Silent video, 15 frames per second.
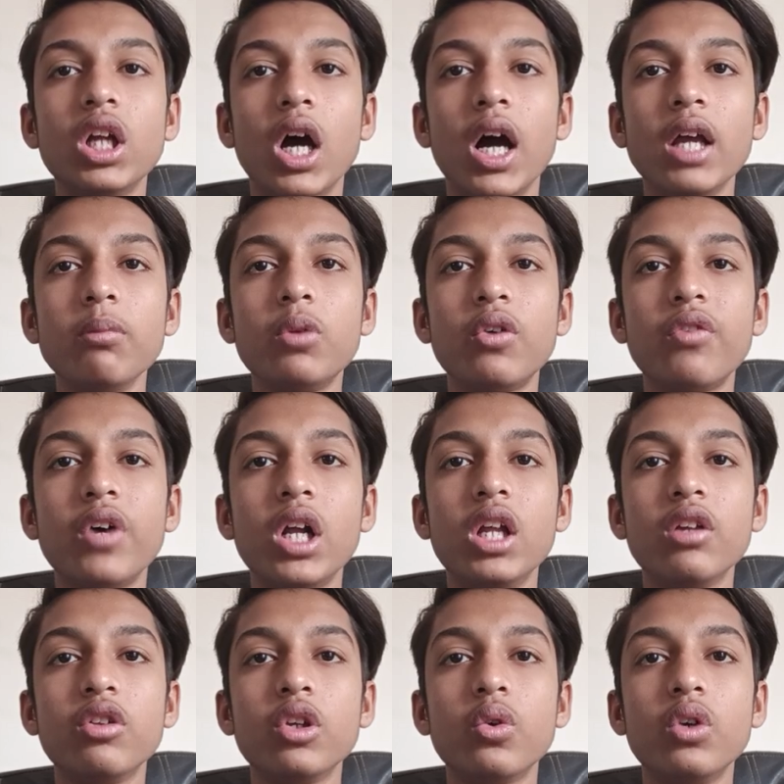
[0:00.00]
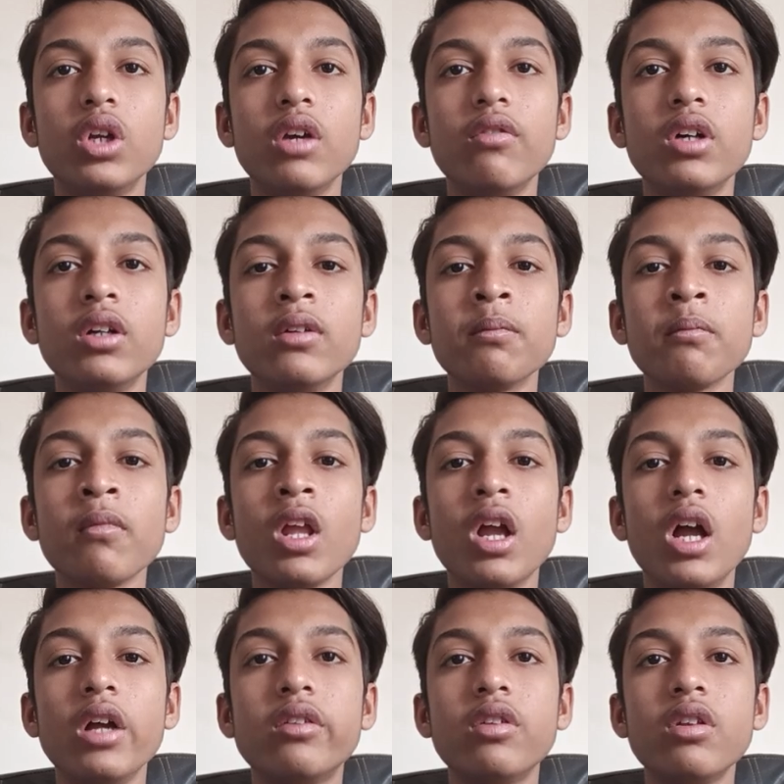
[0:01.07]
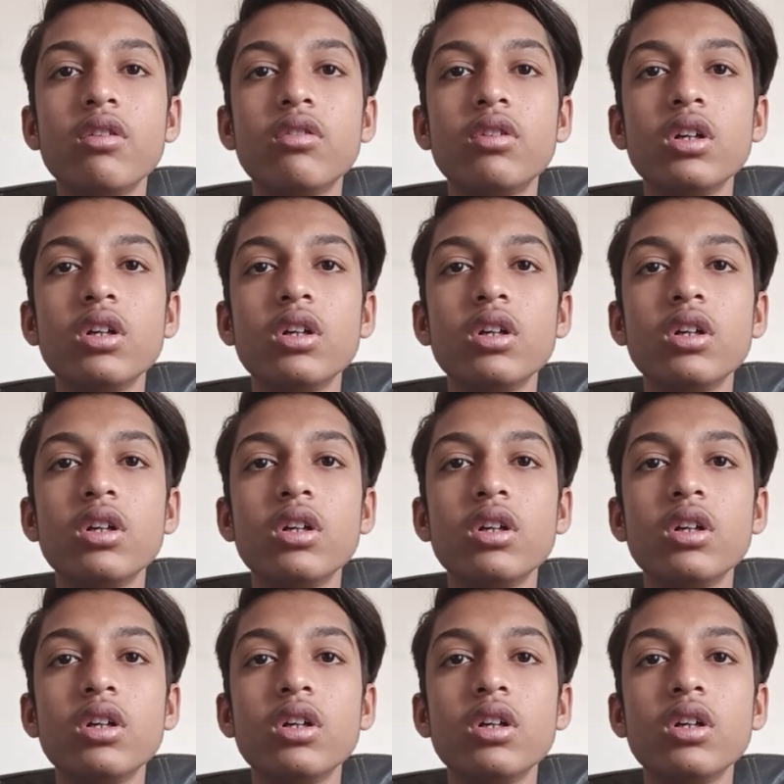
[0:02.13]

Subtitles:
High-profile executive exist